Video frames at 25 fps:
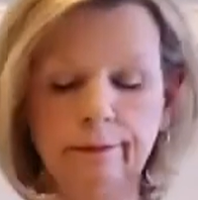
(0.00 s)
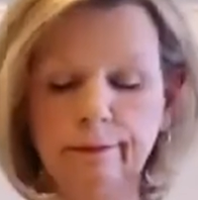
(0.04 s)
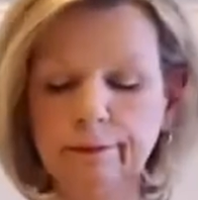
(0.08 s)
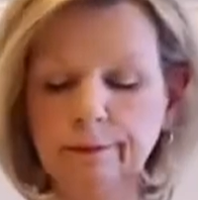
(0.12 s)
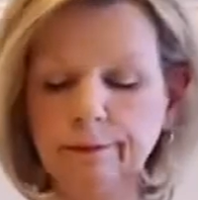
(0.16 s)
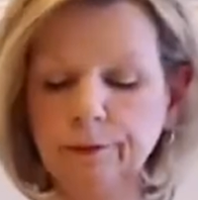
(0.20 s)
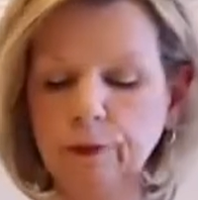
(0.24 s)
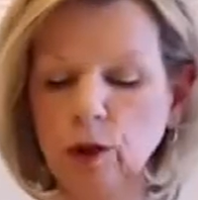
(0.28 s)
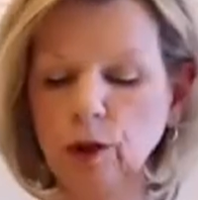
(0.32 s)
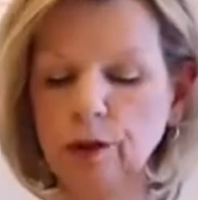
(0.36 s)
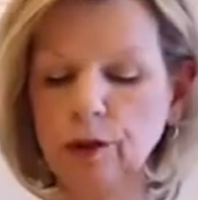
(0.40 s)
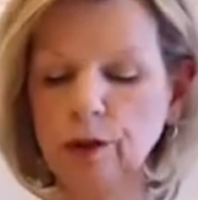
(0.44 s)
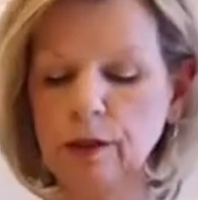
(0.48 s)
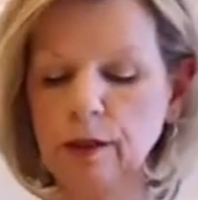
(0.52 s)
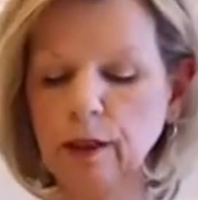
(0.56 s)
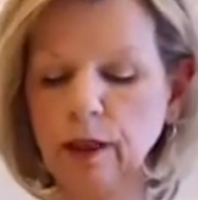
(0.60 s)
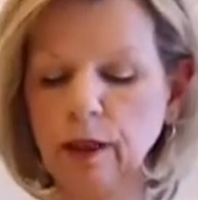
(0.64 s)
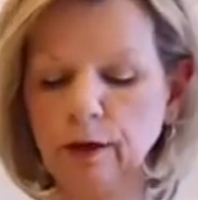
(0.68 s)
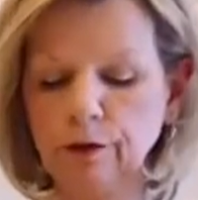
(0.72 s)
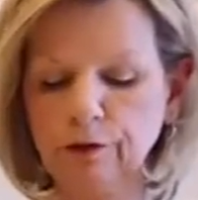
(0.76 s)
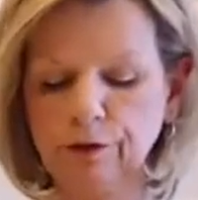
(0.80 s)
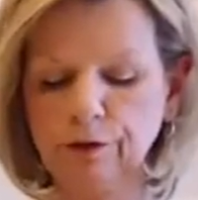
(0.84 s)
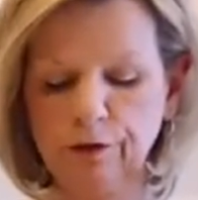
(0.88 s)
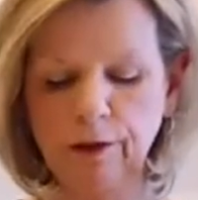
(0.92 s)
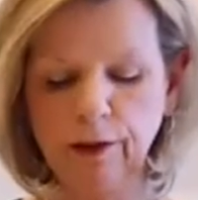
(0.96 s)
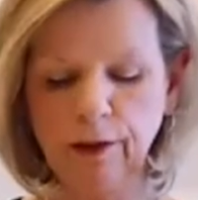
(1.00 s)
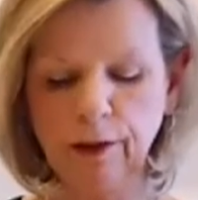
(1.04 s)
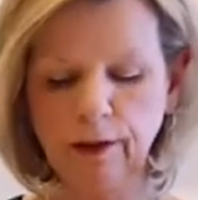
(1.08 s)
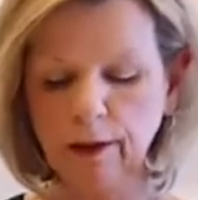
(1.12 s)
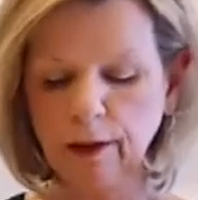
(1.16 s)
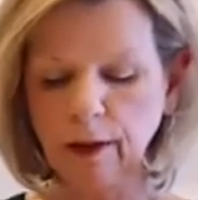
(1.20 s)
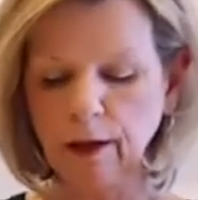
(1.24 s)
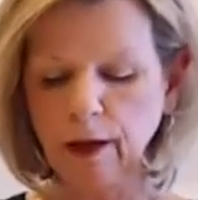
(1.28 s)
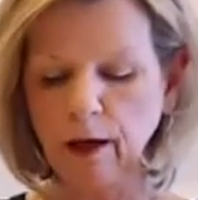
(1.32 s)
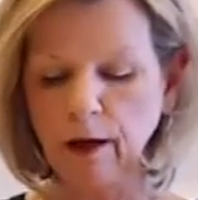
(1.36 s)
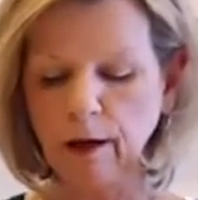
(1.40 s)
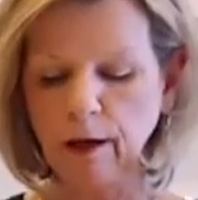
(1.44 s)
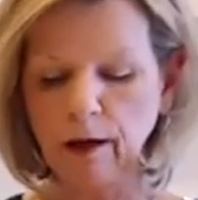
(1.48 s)
Good stuff.
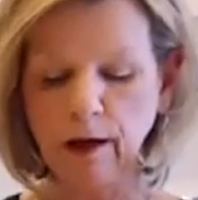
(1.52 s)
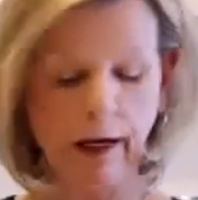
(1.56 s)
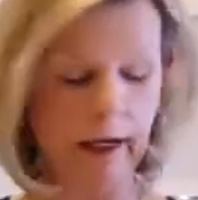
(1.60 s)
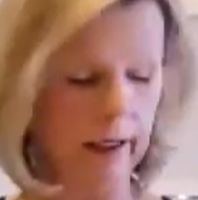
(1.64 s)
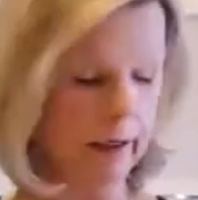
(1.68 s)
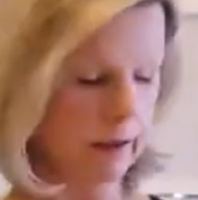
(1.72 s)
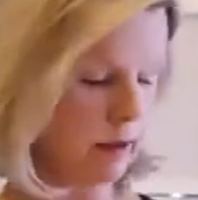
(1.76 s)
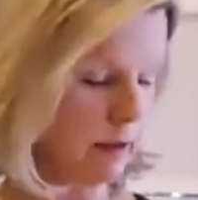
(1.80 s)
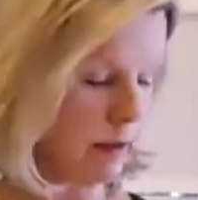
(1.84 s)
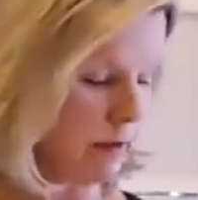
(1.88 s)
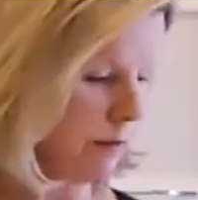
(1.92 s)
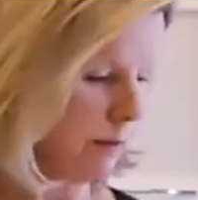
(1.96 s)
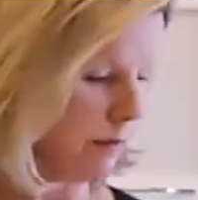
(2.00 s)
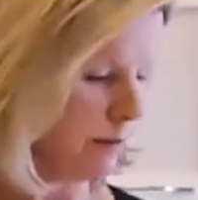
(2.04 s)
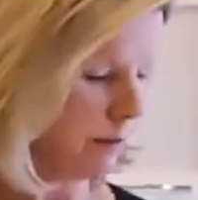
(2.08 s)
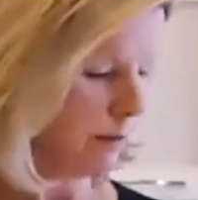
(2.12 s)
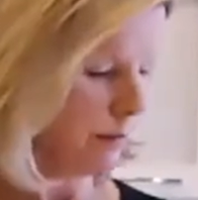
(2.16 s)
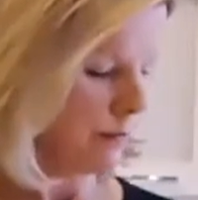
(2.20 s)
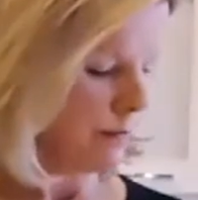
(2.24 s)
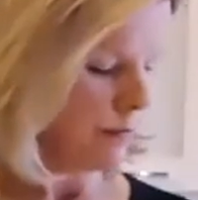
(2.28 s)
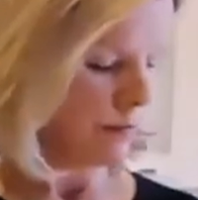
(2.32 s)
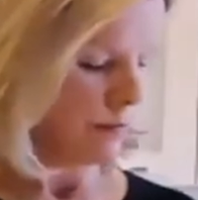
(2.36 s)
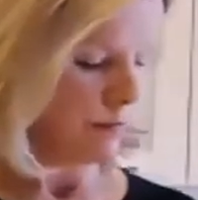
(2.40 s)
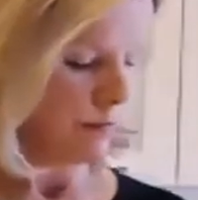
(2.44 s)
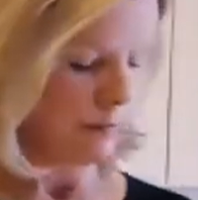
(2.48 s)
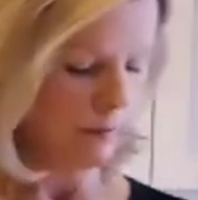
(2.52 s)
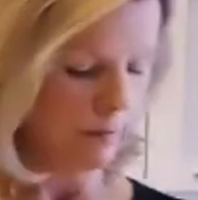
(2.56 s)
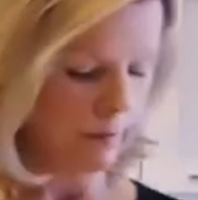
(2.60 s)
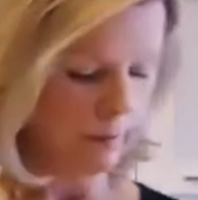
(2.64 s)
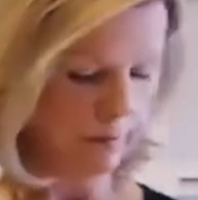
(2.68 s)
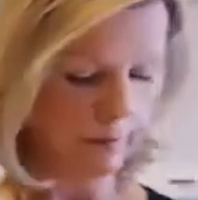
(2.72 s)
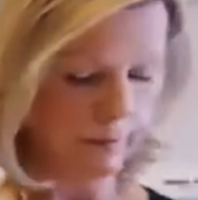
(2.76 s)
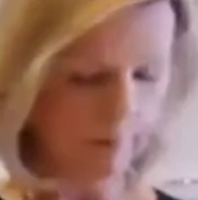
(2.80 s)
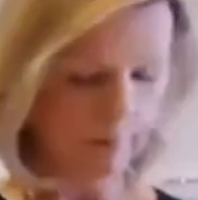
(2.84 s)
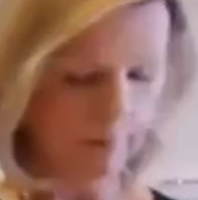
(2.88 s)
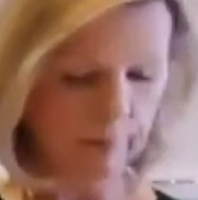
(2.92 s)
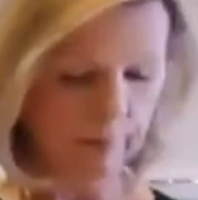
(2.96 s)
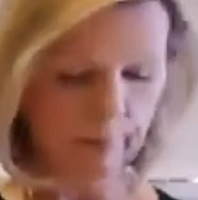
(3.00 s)
All right,
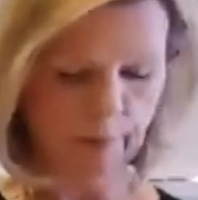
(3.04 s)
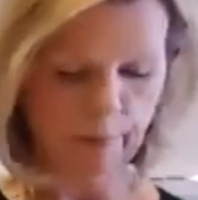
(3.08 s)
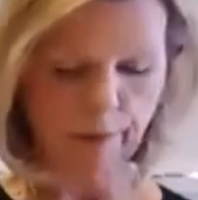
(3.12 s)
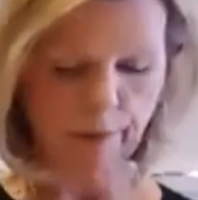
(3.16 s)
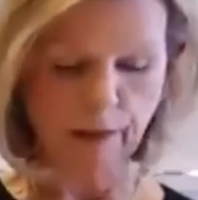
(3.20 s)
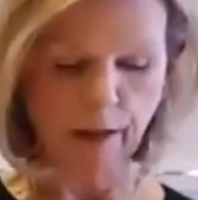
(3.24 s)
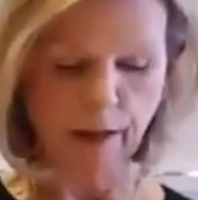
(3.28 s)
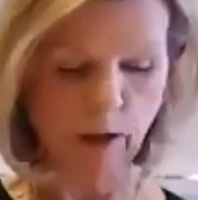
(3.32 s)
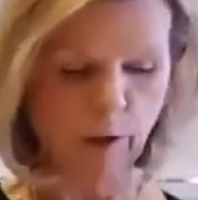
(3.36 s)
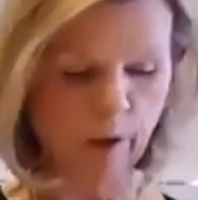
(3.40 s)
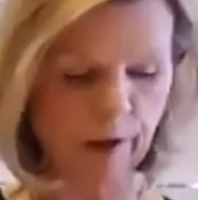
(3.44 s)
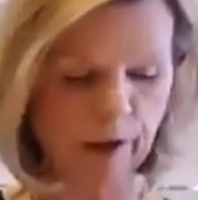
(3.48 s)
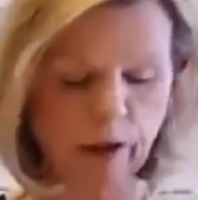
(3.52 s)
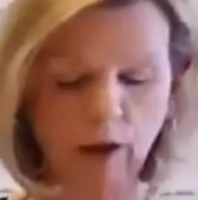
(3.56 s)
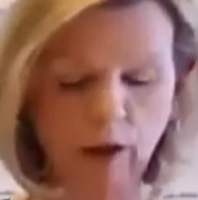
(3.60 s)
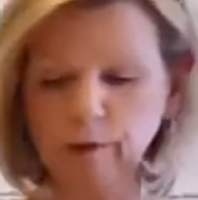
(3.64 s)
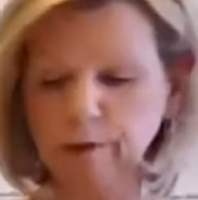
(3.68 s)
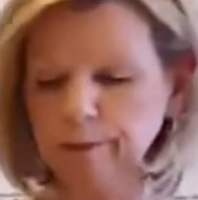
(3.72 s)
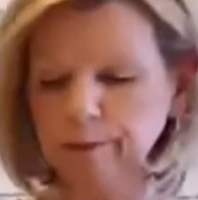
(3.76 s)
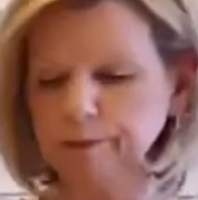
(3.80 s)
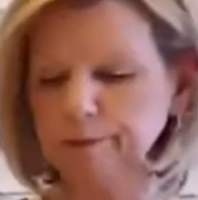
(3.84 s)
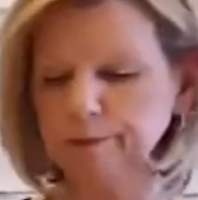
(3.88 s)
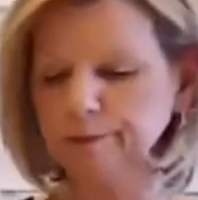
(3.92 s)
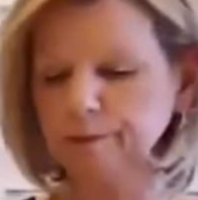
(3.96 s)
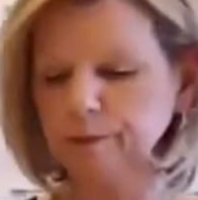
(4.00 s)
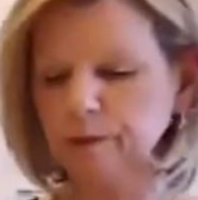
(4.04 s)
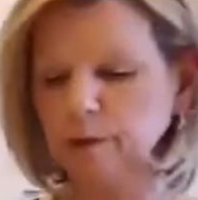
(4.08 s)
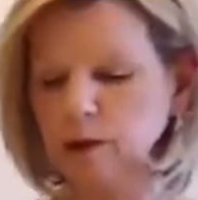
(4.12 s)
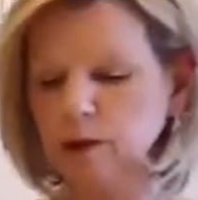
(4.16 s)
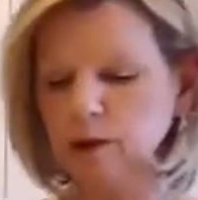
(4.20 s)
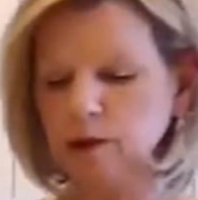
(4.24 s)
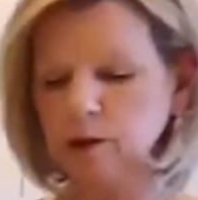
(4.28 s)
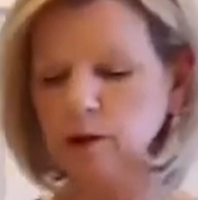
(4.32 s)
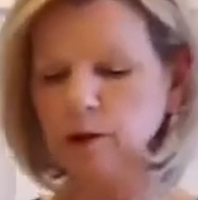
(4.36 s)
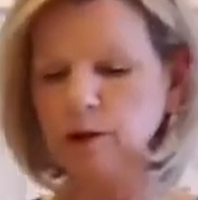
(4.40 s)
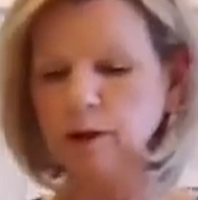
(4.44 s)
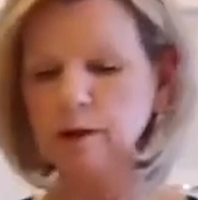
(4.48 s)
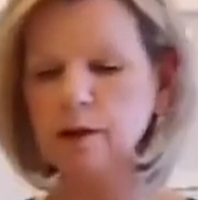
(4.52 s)
there we go.
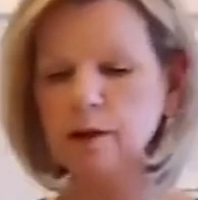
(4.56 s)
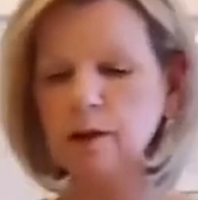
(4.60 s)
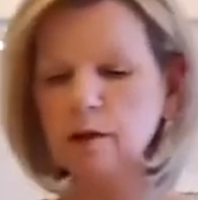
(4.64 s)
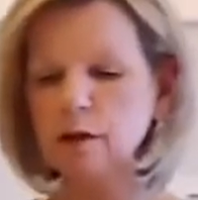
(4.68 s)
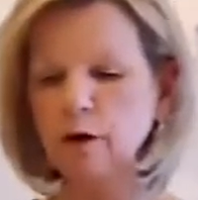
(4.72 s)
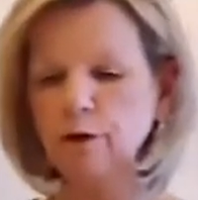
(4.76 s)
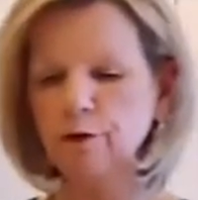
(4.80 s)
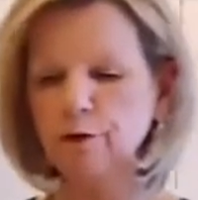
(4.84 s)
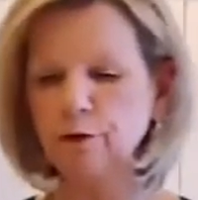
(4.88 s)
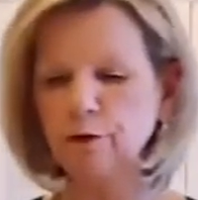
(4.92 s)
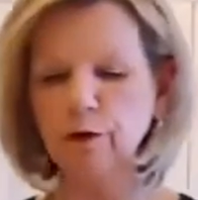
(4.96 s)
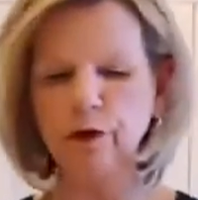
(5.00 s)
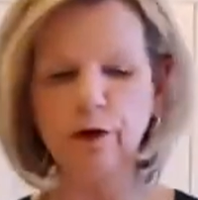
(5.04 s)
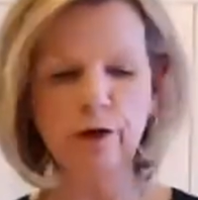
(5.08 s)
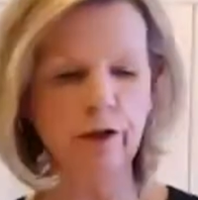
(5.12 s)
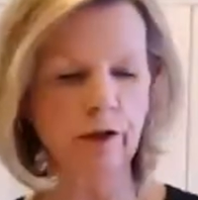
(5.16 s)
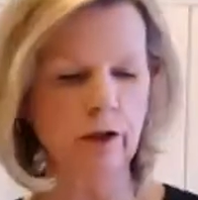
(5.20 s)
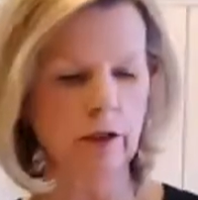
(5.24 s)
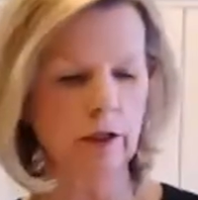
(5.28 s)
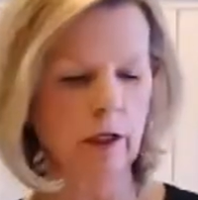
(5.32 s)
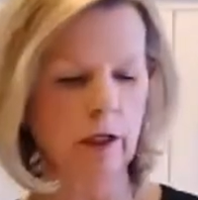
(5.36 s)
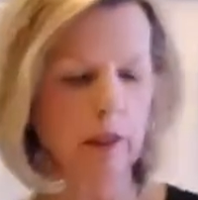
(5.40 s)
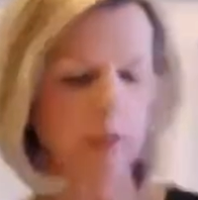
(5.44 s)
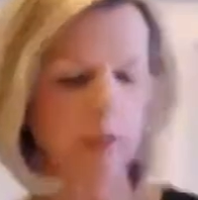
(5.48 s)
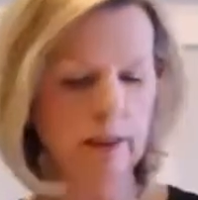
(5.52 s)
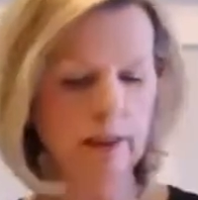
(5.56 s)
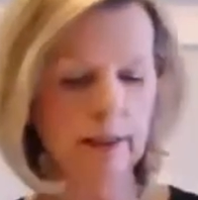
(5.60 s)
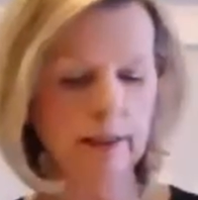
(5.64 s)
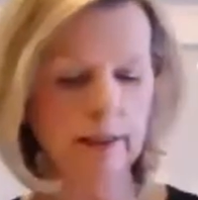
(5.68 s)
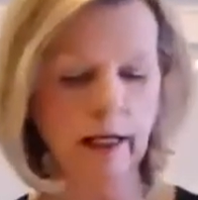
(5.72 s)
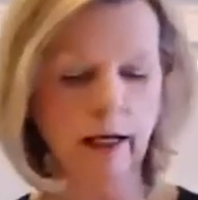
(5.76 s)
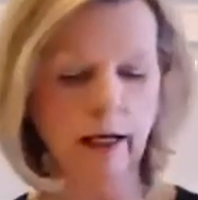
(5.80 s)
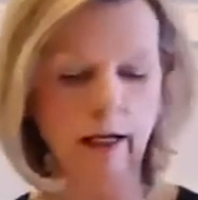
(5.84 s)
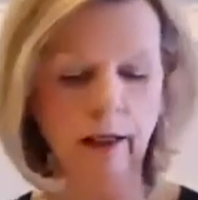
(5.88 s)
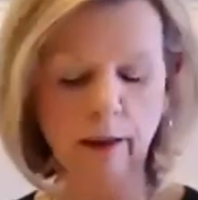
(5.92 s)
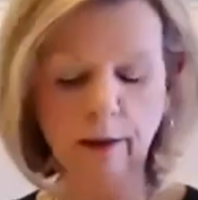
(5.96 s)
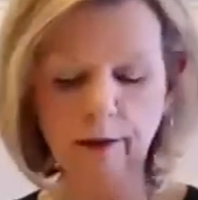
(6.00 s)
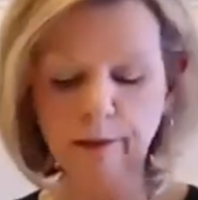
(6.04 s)
So this is our first
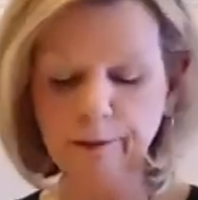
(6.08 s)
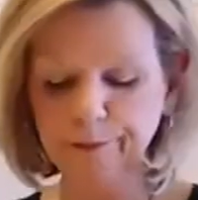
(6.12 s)
salad.